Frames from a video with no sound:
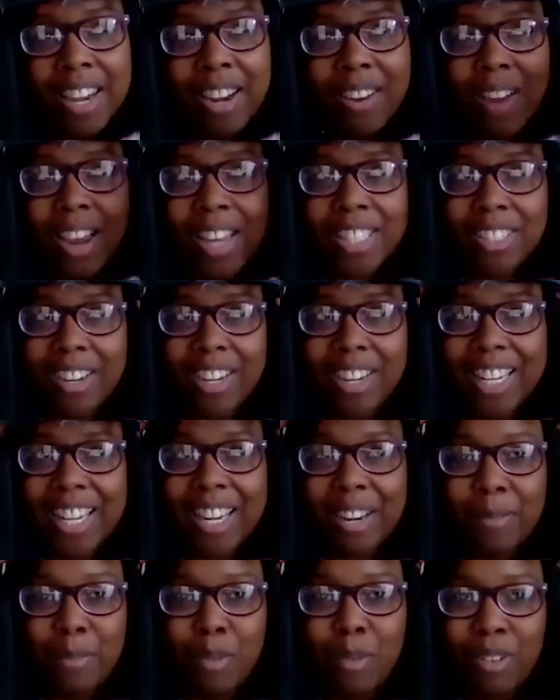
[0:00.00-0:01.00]
I started
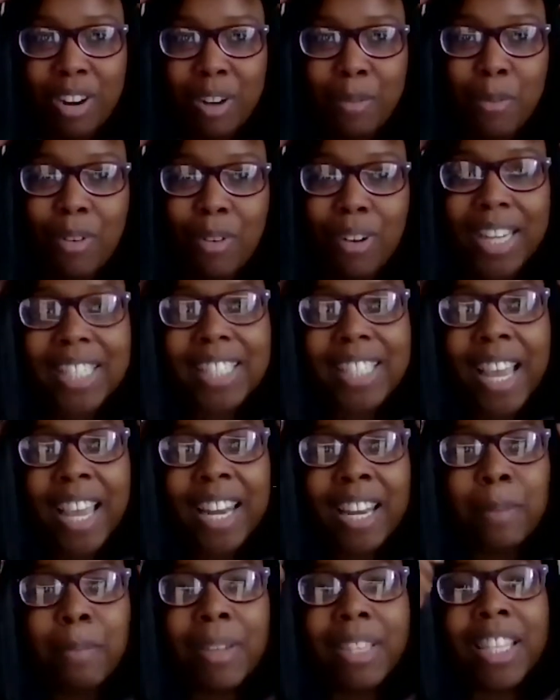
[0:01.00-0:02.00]
getting more and more
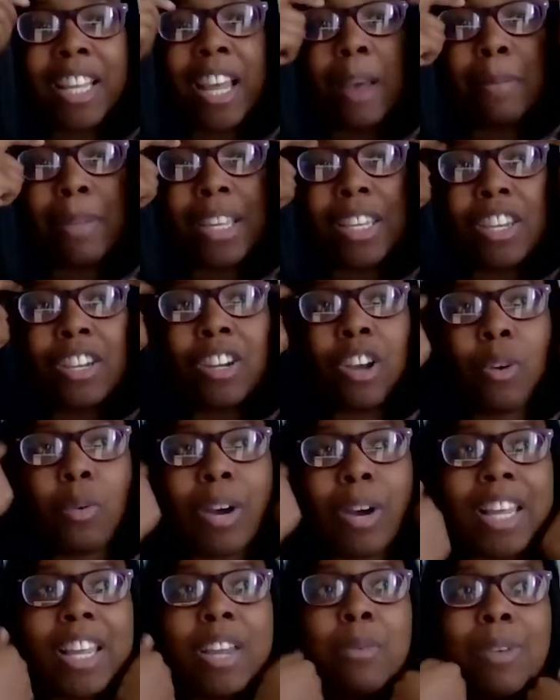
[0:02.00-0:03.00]
excited, but then I'm like,
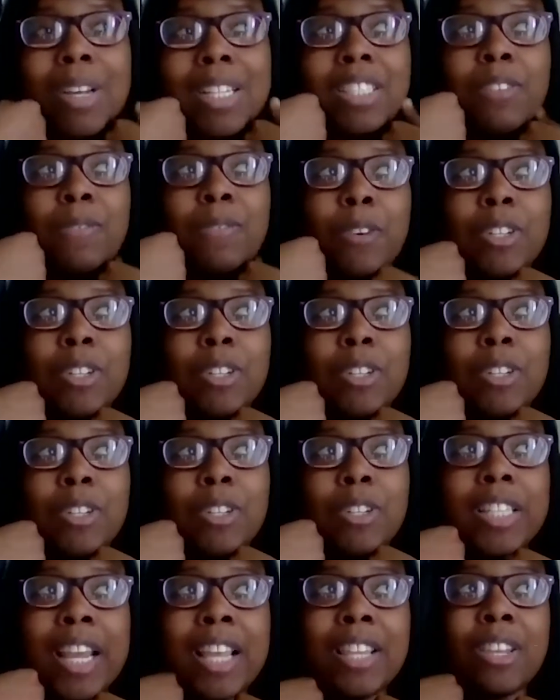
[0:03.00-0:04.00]
what? It was the
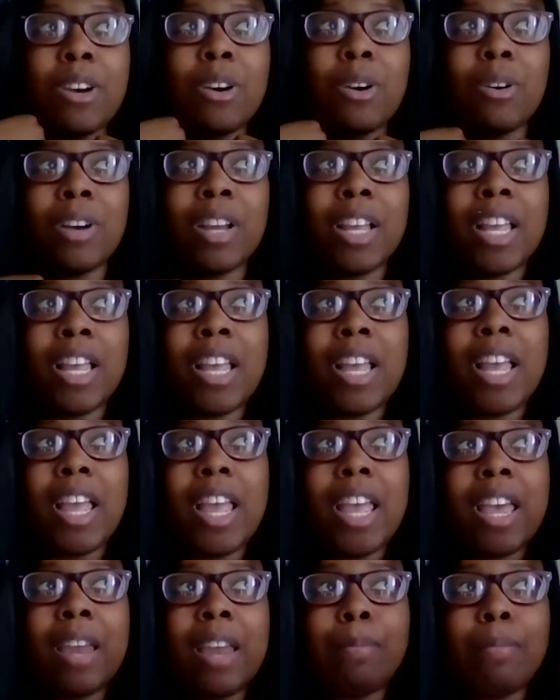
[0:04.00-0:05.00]
first day though,
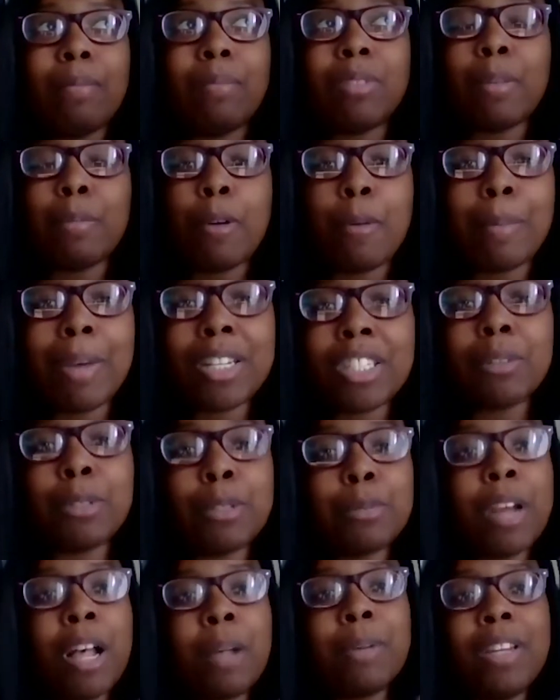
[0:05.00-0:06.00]
and the
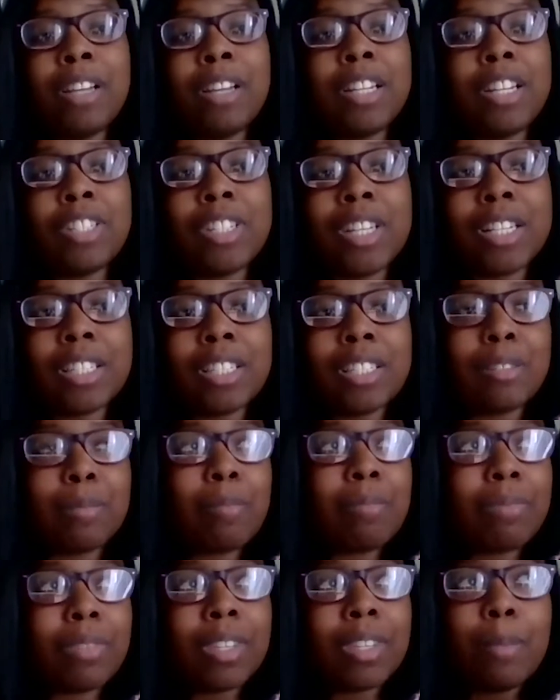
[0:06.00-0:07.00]
momentum's probably going to just
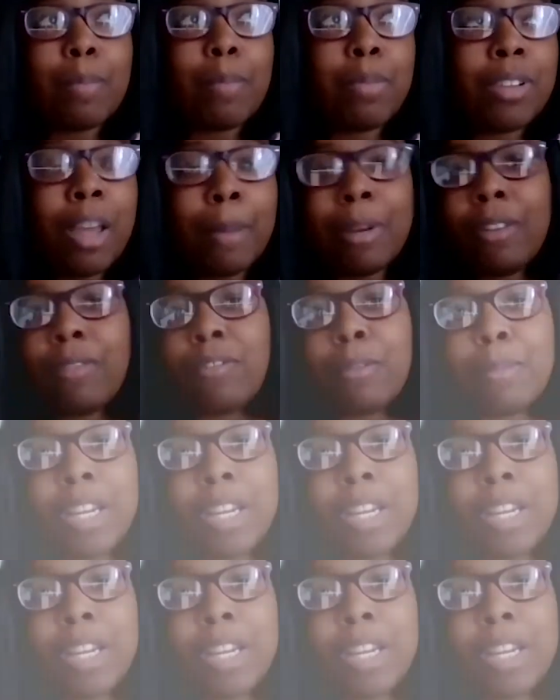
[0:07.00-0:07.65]
plummet from